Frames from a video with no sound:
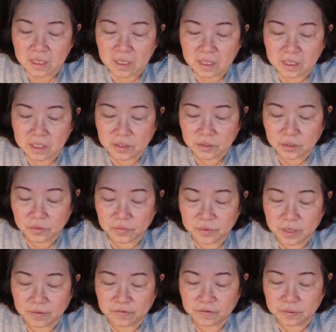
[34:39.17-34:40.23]
He thought we
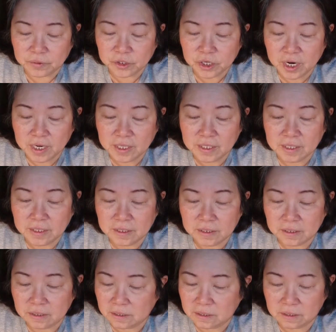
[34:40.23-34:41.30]
are from China.
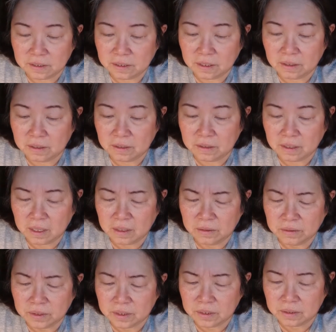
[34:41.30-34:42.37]
So I
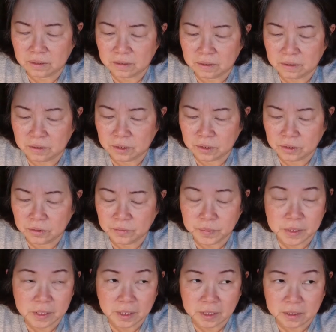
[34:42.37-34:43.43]
was so
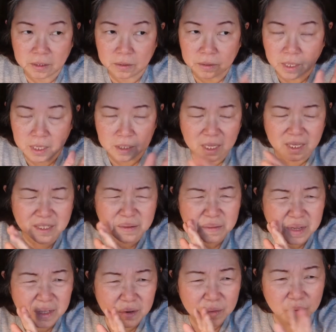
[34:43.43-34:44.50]
pissed. I said, okay, it doesn't
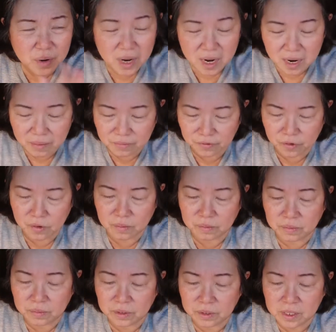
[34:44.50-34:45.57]
matter where I'm from,
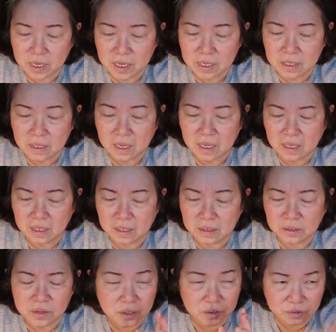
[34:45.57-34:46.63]
okay?
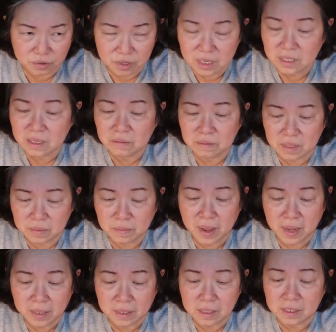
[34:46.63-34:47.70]
You are treating me
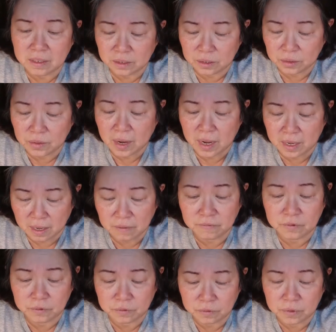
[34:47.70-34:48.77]
badly, so I have
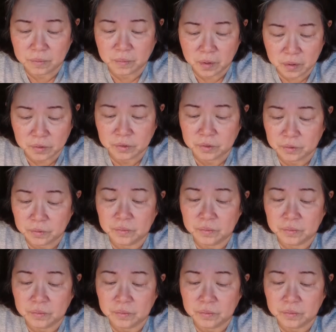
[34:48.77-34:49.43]
to report you.